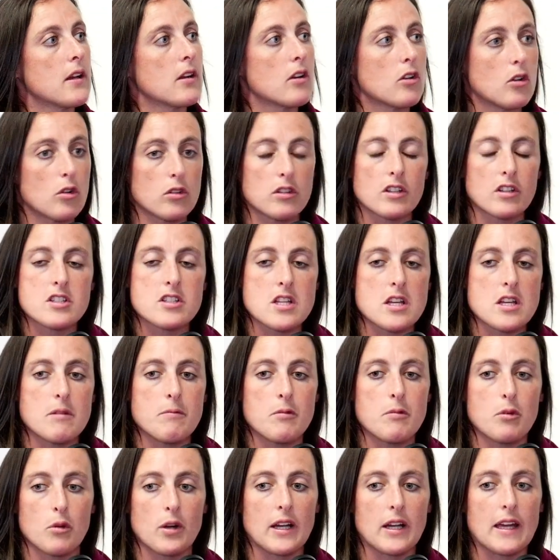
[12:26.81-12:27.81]
And another
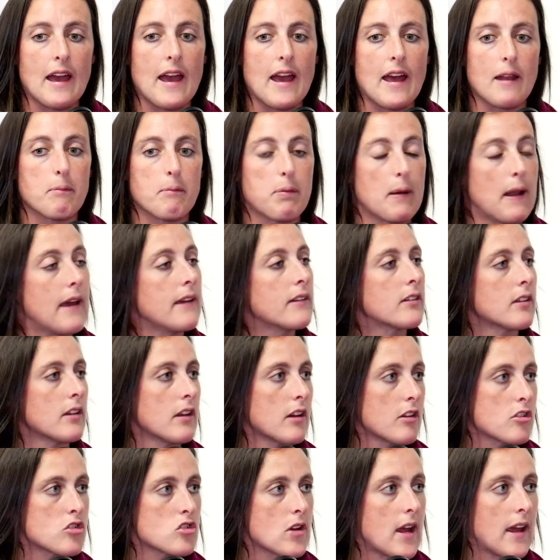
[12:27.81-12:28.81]
team who again play to
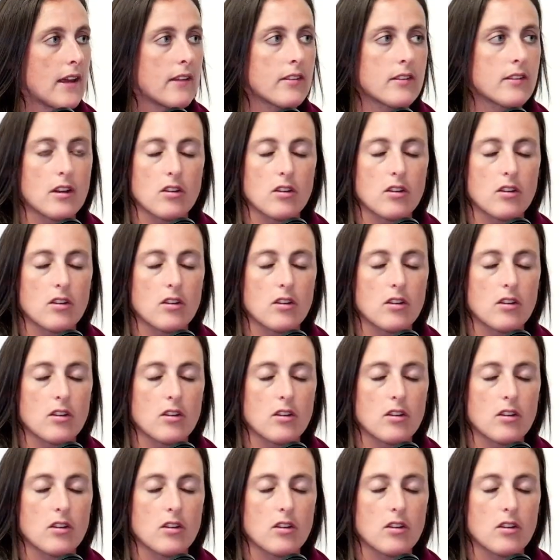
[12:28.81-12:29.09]
their strengths.